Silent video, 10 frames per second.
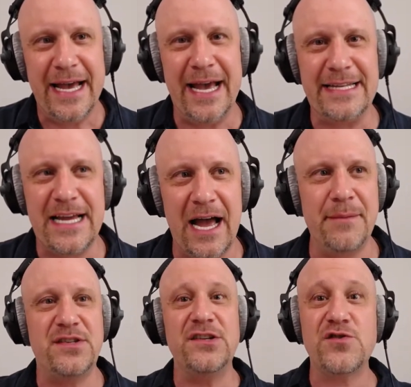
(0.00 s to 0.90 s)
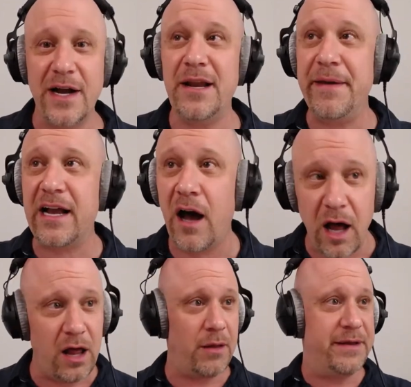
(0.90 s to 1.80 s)
At times, he's trying to be
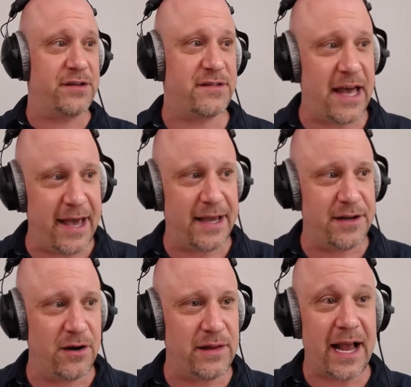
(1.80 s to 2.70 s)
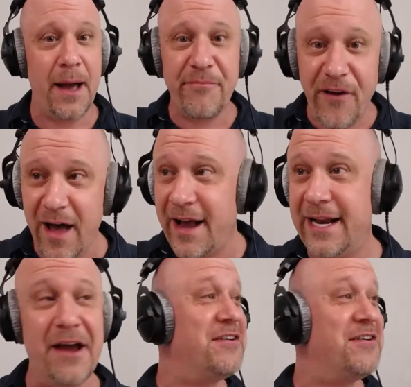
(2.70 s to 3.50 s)
calm. He'll say, you know, like, I'm fine.